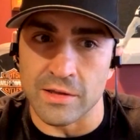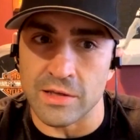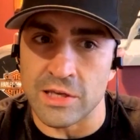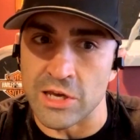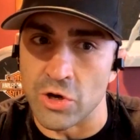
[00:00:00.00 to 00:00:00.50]

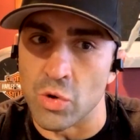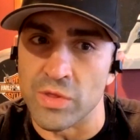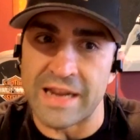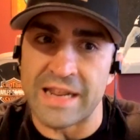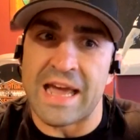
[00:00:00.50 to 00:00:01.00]
he knew
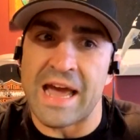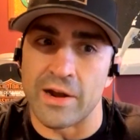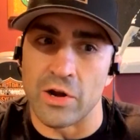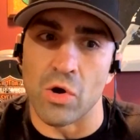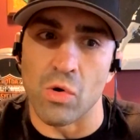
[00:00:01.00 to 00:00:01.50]
that he had
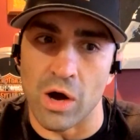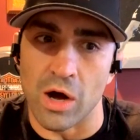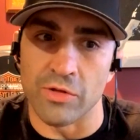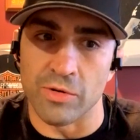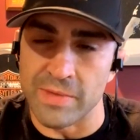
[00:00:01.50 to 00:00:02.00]
no
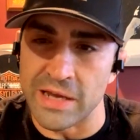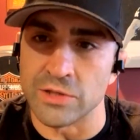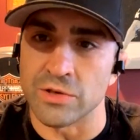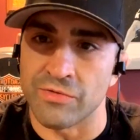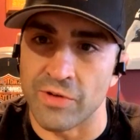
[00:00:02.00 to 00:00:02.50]
other
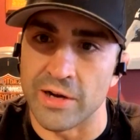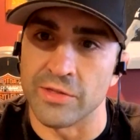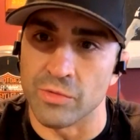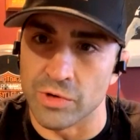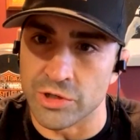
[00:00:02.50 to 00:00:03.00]
means of fighting
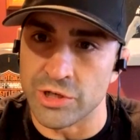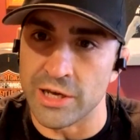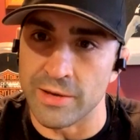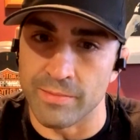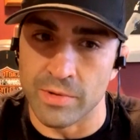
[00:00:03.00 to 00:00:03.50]
the
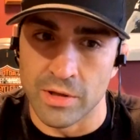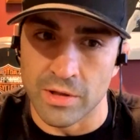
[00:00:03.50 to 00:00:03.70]
regime